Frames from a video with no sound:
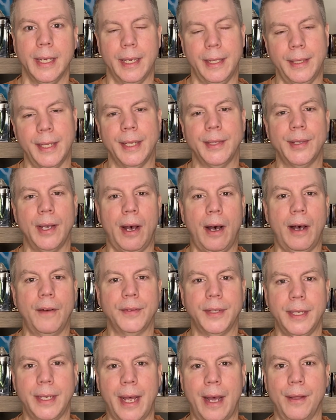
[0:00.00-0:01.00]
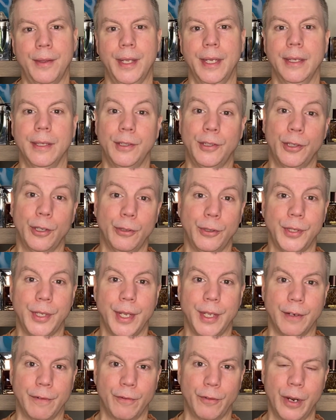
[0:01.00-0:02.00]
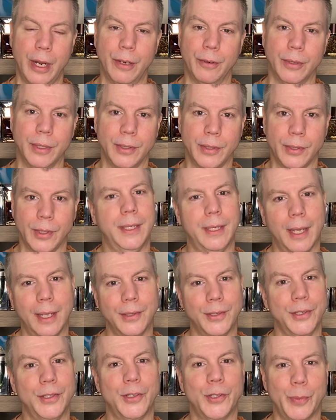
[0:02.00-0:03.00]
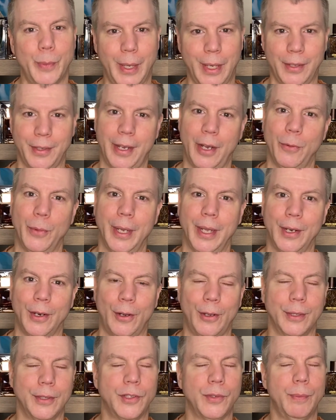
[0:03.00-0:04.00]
and that's often how they associate a fragrance. It doesn't smell that way at all.